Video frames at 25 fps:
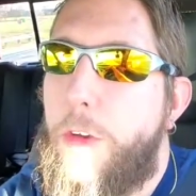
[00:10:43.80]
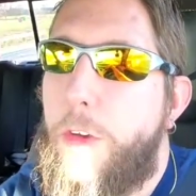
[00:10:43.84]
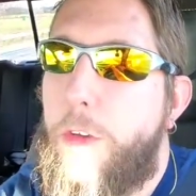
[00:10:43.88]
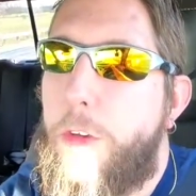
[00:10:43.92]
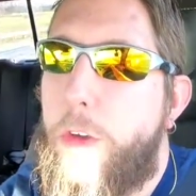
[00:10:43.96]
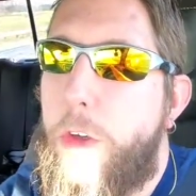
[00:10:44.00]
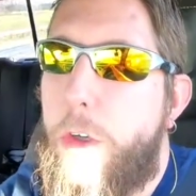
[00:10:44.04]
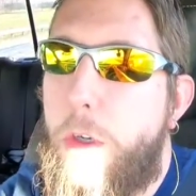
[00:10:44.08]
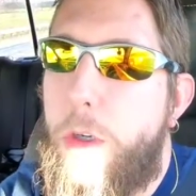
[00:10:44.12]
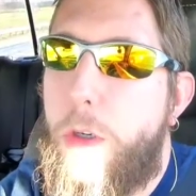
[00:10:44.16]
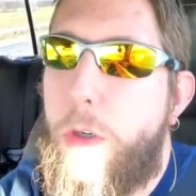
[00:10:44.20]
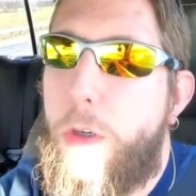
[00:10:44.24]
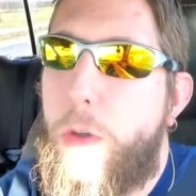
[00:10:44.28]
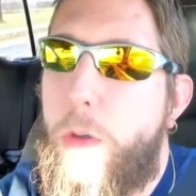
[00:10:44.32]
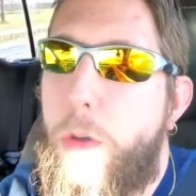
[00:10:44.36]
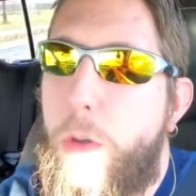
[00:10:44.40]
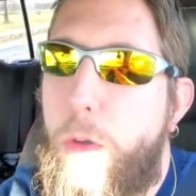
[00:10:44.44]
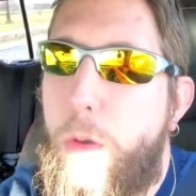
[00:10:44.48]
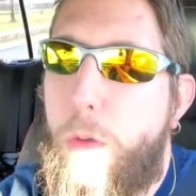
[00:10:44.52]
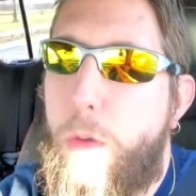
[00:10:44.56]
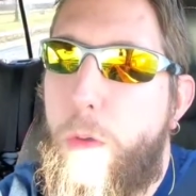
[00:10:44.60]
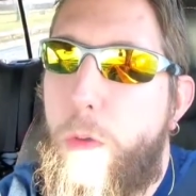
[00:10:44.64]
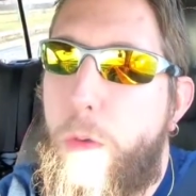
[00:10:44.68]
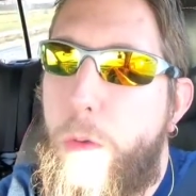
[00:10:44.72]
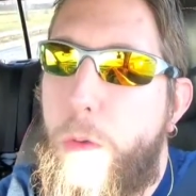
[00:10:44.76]

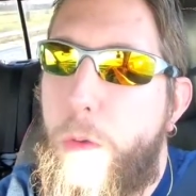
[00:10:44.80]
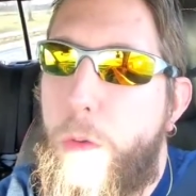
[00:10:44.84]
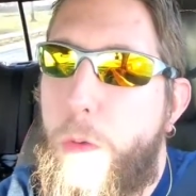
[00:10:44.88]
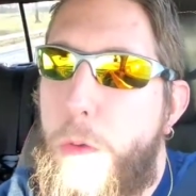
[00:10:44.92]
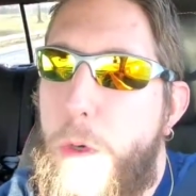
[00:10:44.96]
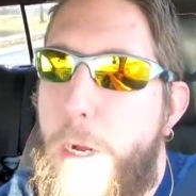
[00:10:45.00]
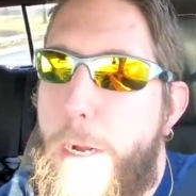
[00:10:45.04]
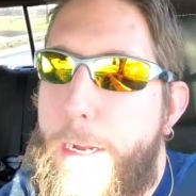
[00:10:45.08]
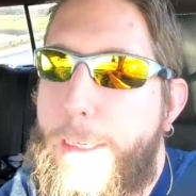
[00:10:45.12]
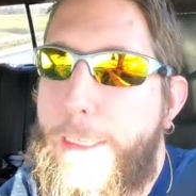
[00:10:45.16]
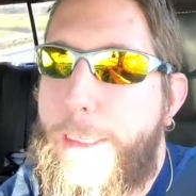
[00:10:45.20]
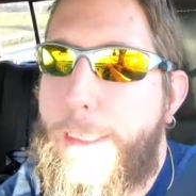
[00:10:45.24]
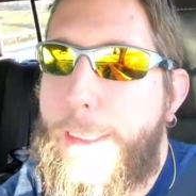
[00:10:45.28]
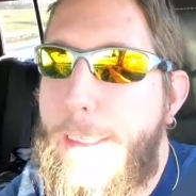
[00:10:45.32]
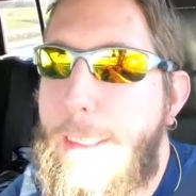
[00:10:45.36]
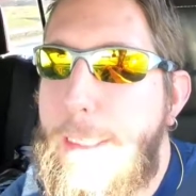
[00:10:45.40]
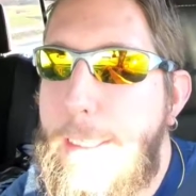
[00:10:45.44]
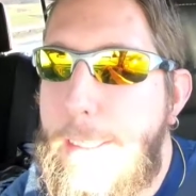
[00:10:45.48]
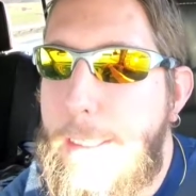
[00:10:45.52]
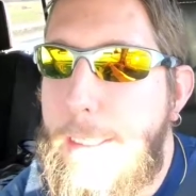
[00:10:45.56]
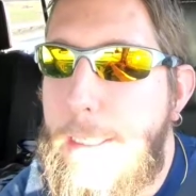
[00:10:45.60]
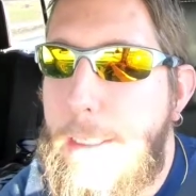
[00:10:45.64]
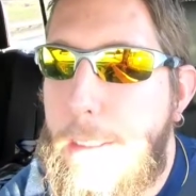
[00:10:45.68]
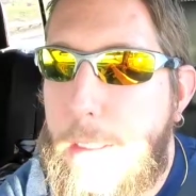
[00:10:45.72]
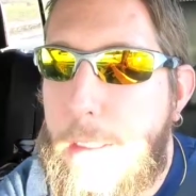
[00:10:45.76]
So I
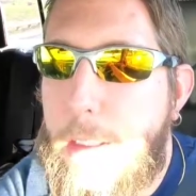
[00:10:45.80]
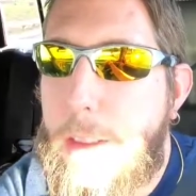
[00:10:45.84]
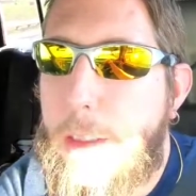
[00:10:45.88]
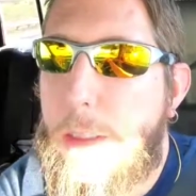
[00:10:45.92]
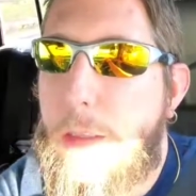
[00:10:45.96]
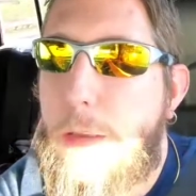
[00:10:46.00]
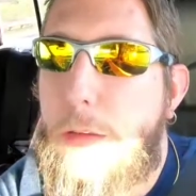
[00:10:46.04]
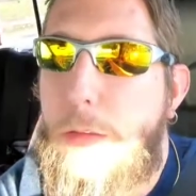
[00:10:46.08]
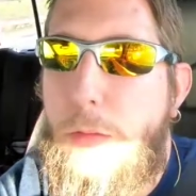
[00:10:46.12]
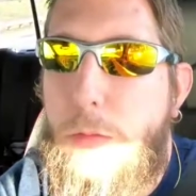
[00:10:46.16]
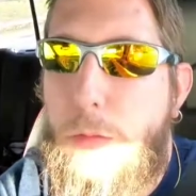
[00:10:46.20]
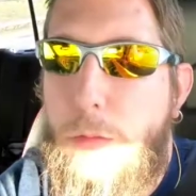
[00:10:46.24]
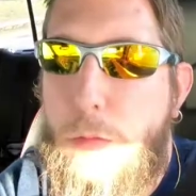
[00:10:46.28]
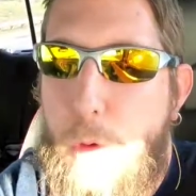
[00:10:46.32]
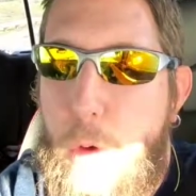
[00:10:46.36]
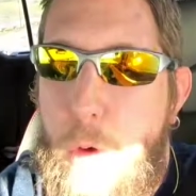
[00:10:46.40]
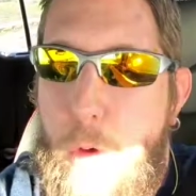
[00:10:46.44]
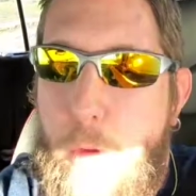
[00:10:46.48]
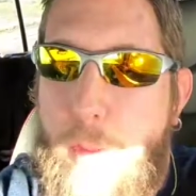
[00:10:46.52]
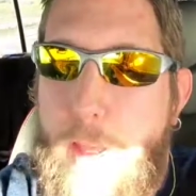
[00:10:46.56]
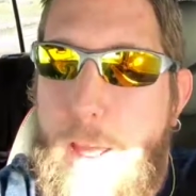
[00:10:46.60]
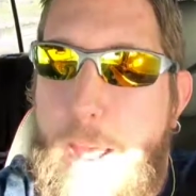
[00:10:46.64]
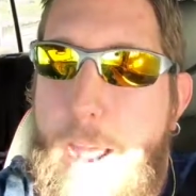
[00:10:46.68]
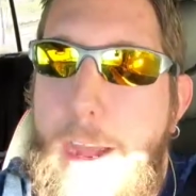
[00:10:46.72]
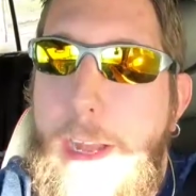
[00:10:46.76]
didn't roll
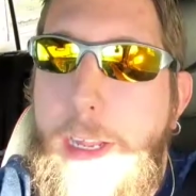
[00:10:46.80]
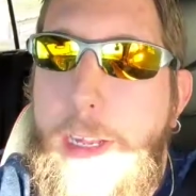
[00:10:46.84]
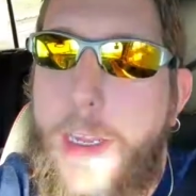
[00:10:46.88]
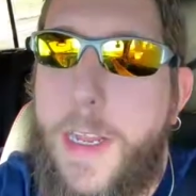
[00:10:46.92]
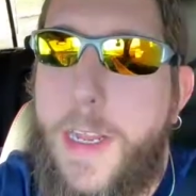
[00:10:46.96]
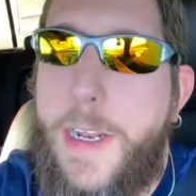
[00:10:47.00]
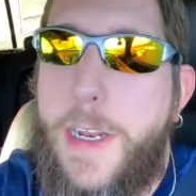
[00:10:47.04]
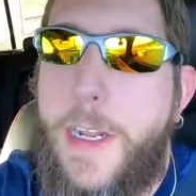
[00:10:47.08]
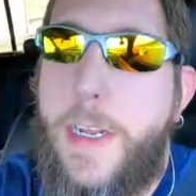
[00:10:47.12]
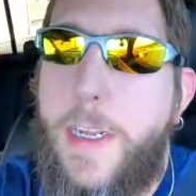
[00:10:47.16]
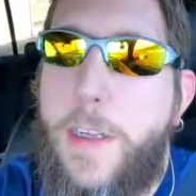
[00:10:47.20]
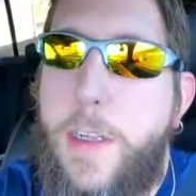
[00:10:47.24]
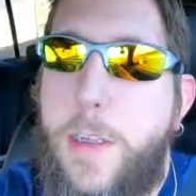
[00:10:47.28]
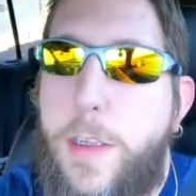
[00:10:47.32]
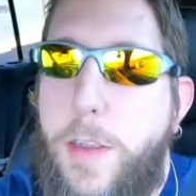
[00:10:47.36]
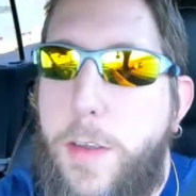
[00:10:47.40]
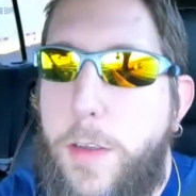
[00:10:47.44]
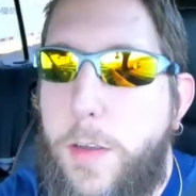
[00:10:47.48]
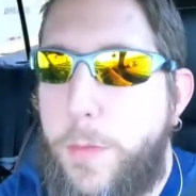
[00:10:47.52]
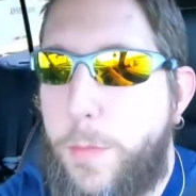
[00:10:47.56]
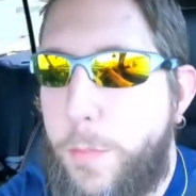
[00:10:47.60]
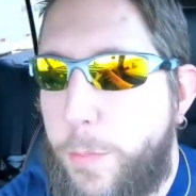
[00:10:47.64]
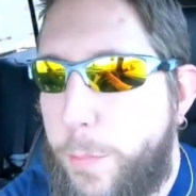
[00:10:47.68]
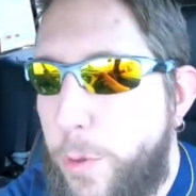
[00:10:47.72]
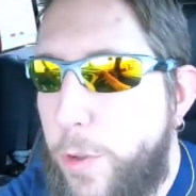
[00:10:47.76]
that, and I
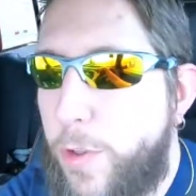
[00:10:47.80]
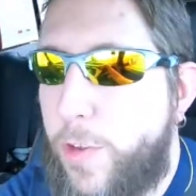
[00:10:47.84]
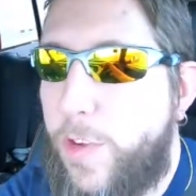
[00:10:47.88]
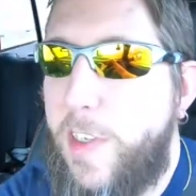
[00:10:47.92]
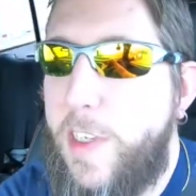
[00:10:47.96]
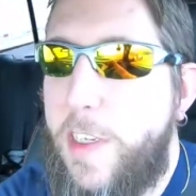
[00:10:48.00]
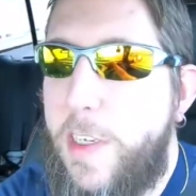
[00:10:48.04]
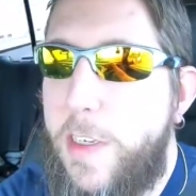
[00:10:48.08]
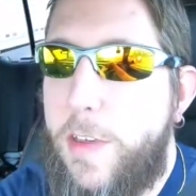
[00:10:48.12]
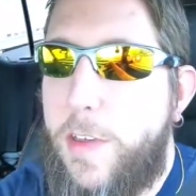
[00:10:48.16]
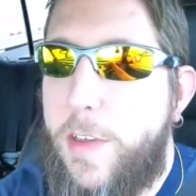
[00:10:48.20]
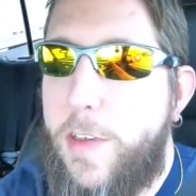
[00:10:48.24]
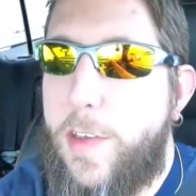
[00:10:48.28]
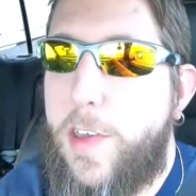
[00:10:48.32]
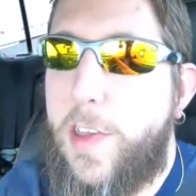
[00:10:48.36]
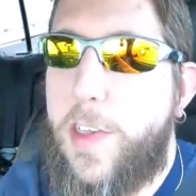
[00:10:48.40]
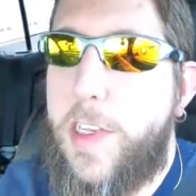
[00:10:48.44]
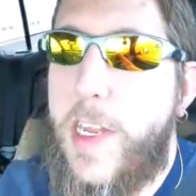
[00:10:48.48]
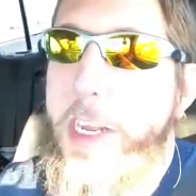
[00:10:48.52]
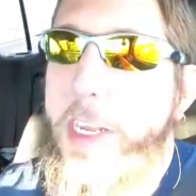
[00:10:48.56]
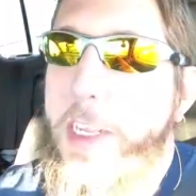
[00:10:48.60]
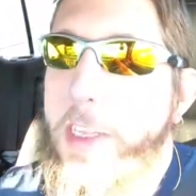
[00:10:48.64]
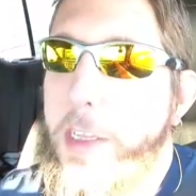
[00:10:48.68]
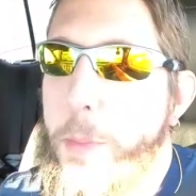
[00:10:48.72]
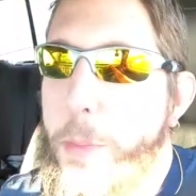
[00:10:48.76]
proceeded to
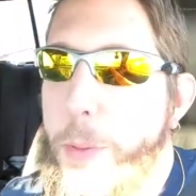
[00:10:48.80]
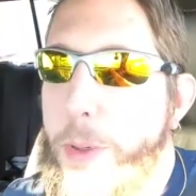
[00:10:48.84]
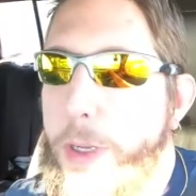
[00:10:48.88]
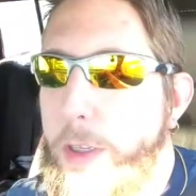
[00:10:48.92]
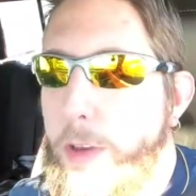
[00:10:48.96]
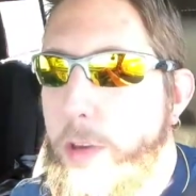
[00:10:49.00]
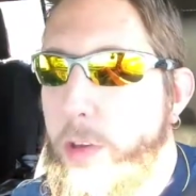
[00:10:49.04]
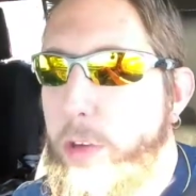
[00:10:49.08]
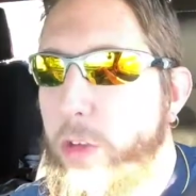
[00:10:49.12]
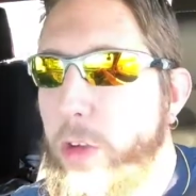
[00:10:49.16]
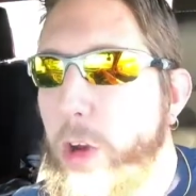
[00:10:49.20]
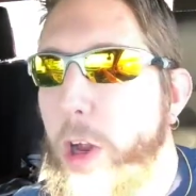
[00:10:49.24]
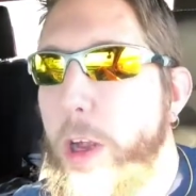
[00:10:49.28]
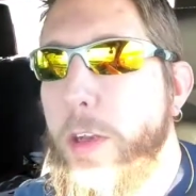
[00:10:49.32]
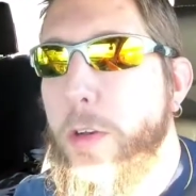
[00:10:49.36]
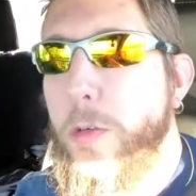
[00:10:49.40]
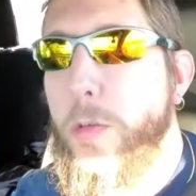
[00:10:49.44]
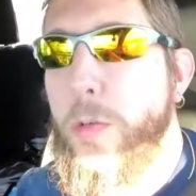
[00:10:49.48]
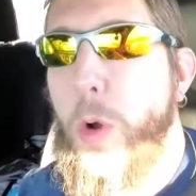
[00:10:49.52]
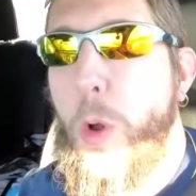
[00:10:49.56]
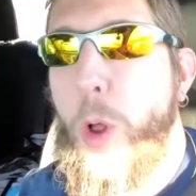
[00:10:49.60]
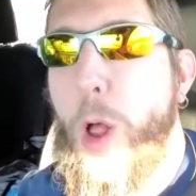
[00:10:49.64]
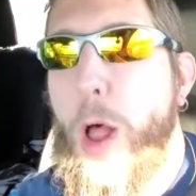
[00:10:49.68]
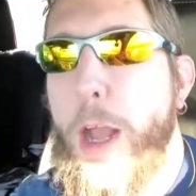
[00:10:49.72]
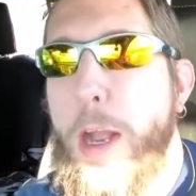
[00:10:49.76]
stay in the pits trying to
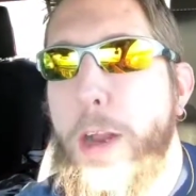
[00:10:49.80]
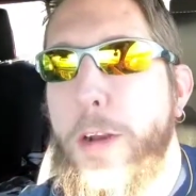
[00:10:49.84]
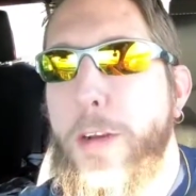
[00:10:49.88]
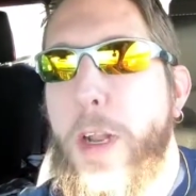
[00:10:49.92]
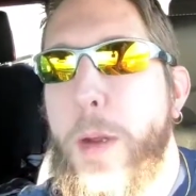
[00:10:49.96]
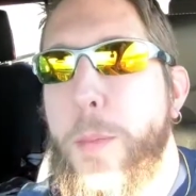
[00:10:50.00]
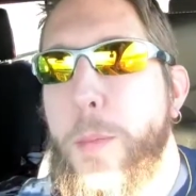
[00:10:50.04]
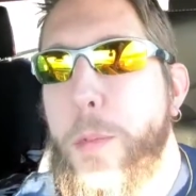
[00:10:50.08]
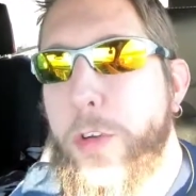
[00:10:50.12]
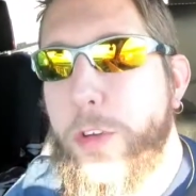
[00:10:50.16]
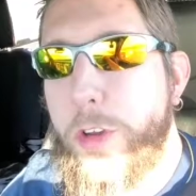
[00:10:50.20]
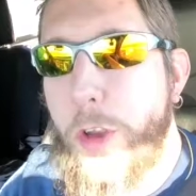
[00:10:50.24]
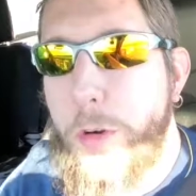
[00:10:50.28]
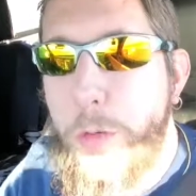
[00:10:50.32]
roll higher numbers.